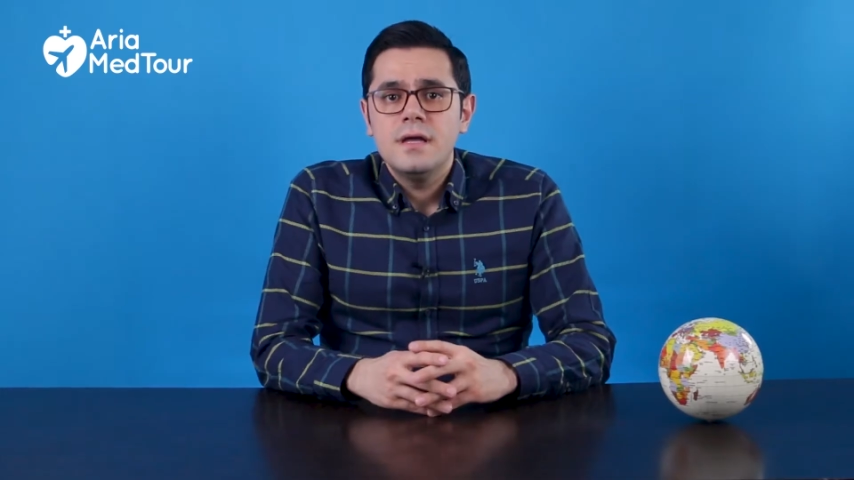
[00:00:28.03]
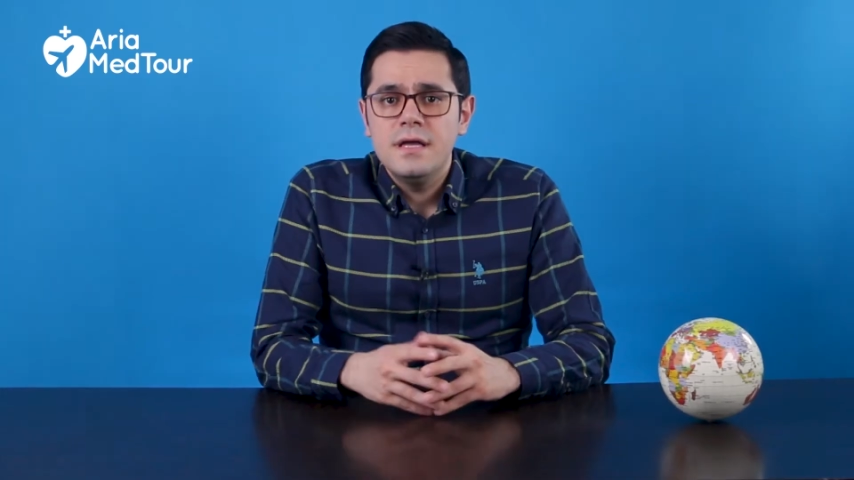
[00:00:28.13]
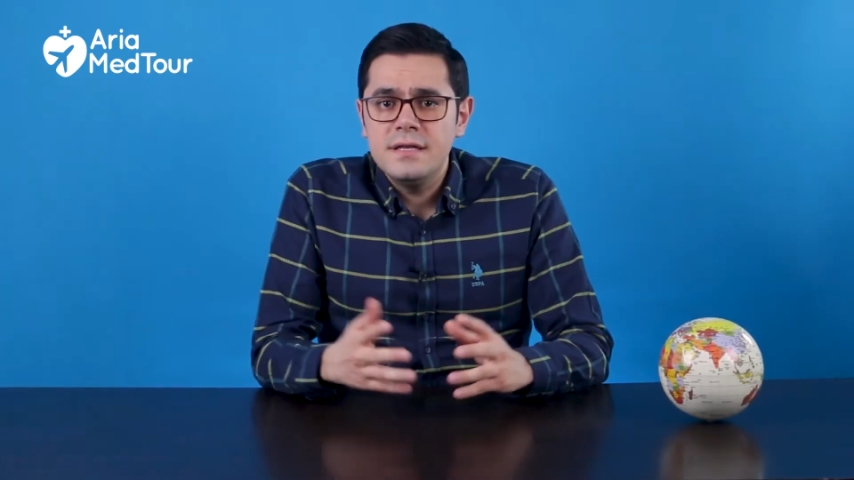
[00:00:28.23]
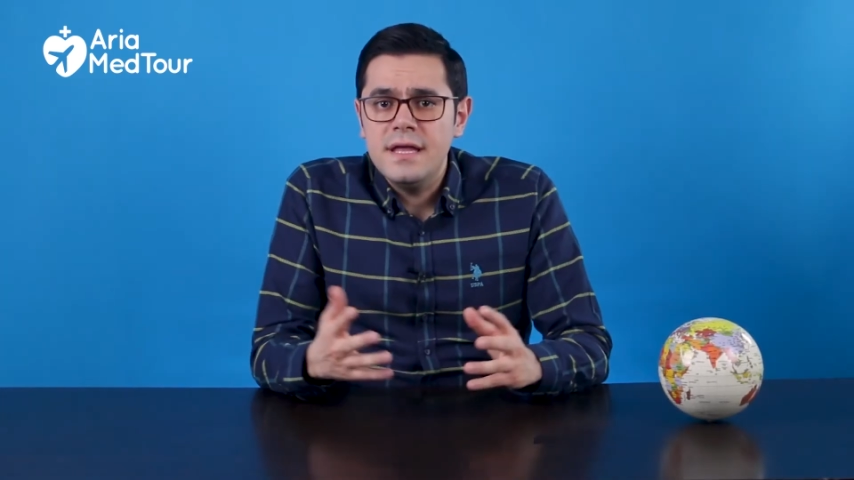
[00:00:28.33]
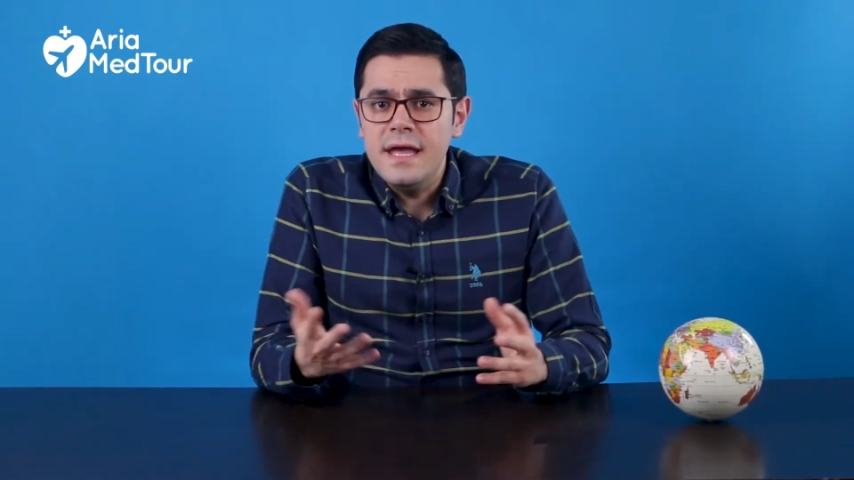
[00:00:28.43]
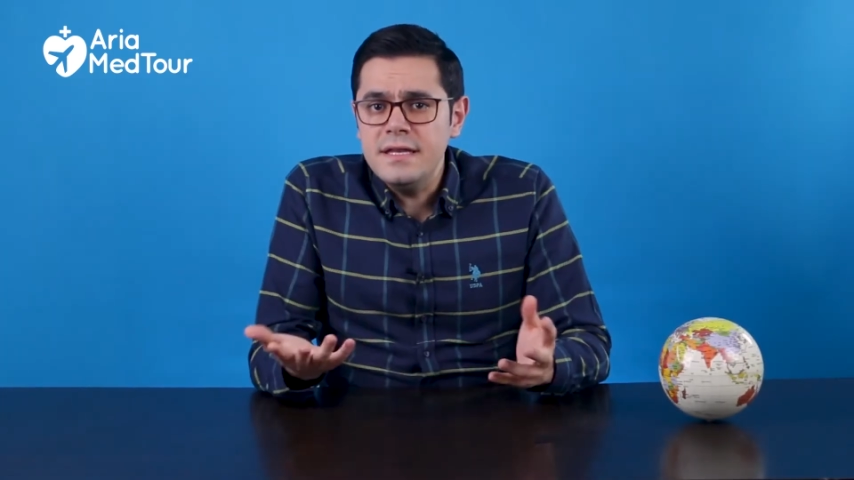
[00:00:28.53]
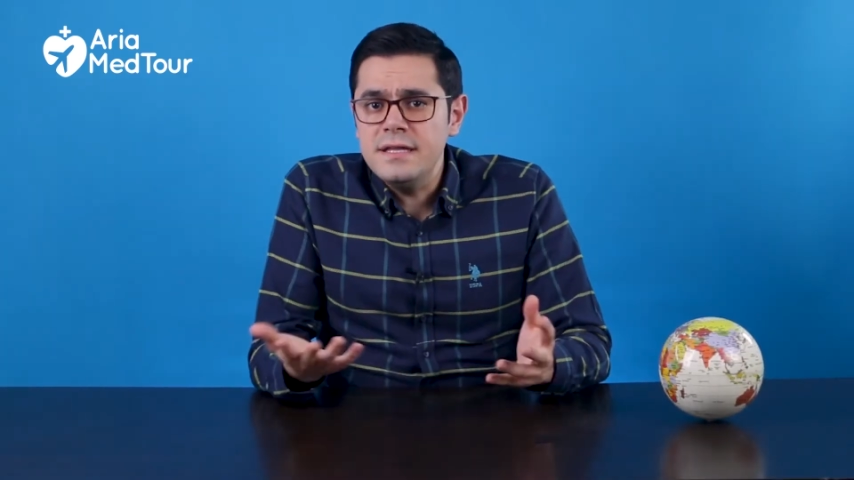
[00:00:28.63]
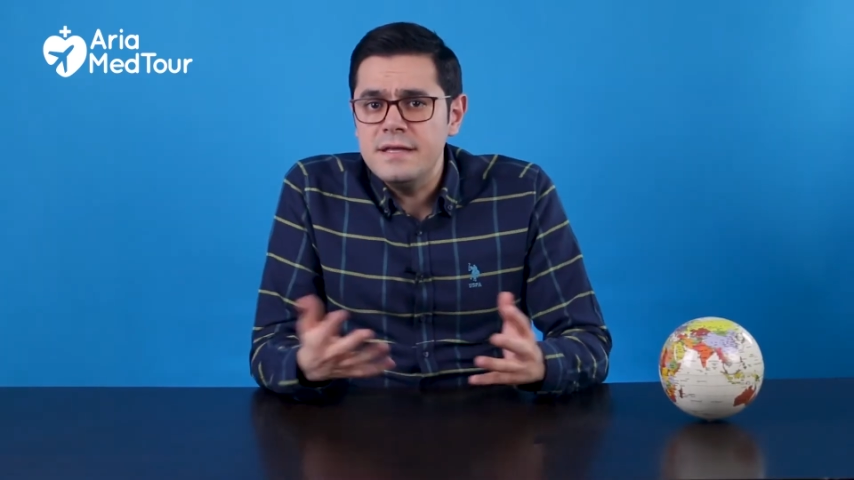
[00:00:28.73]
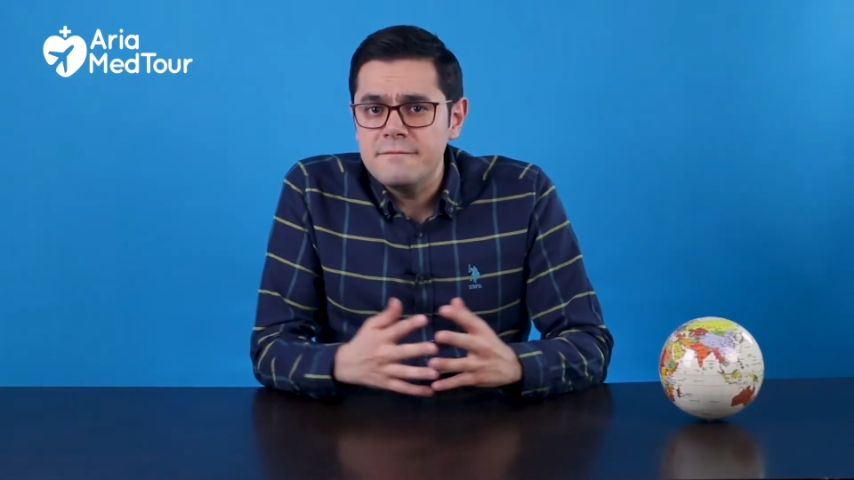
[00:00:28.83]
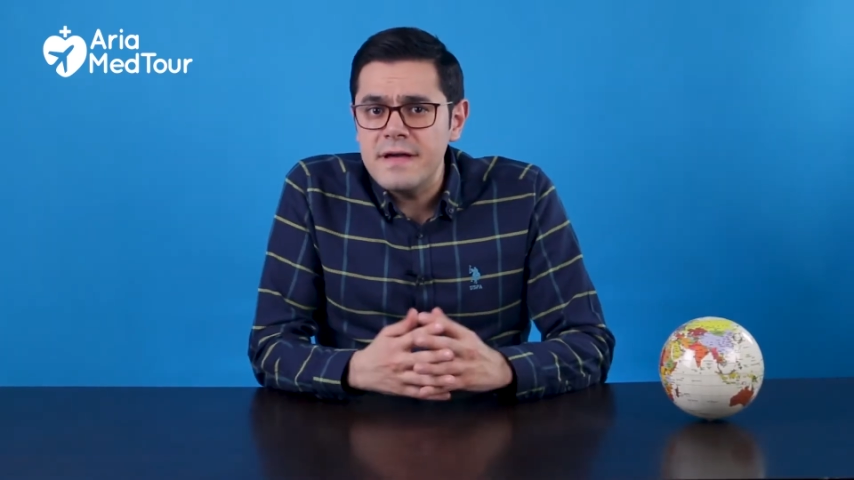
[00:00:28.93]
In
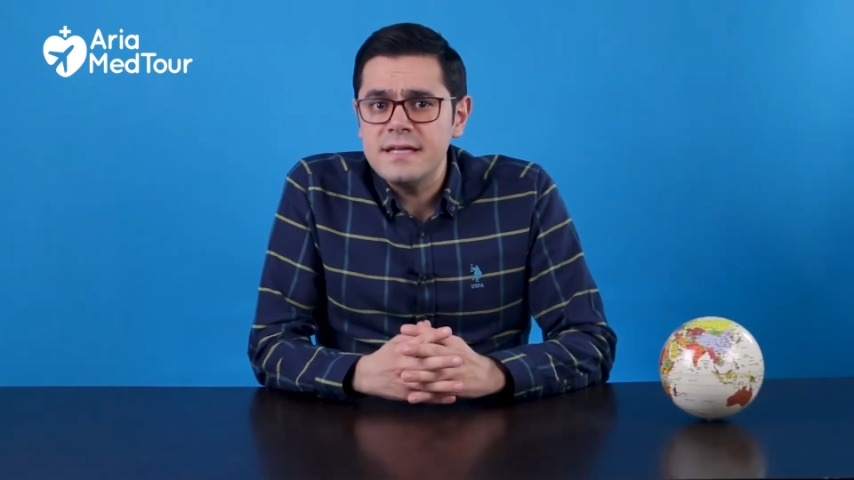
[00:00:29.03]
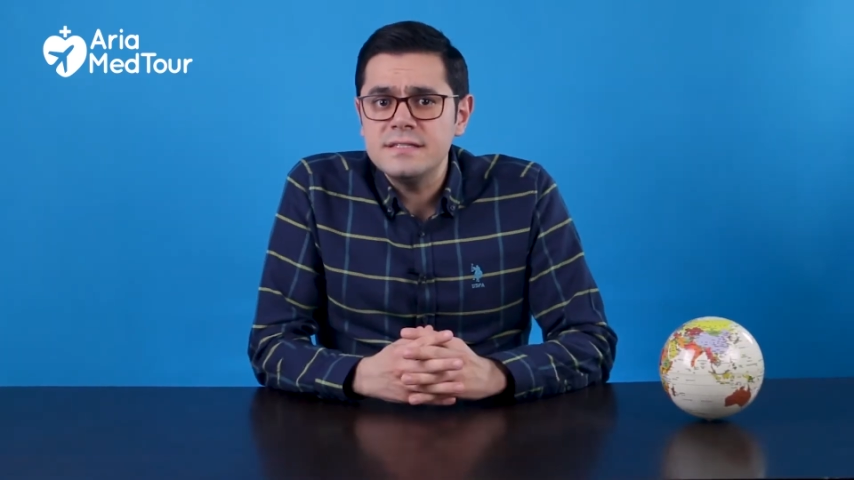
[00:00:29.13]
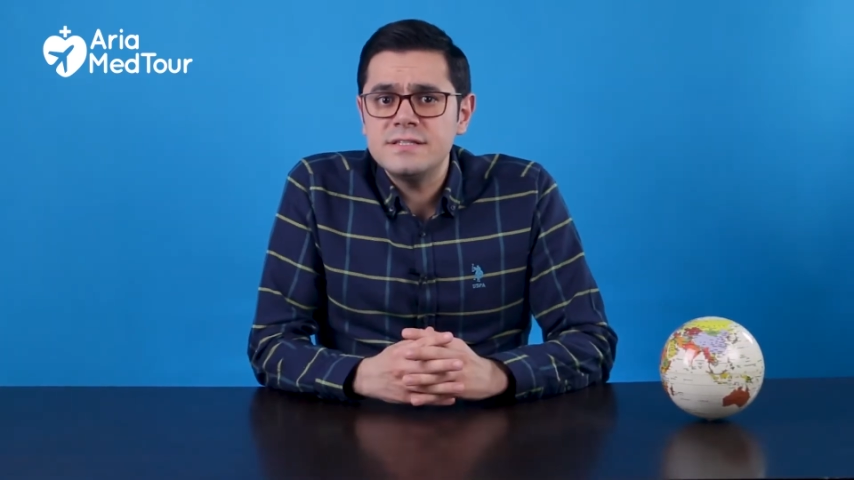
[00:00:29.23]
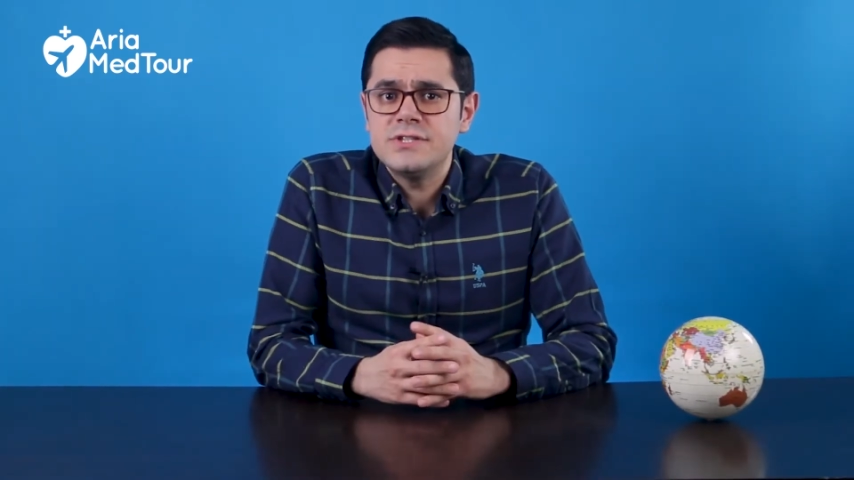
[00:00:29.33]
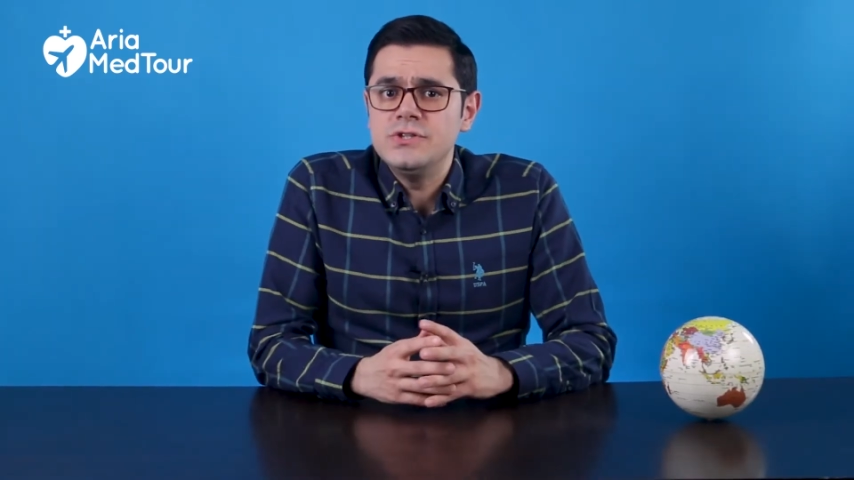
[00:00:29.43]
any event,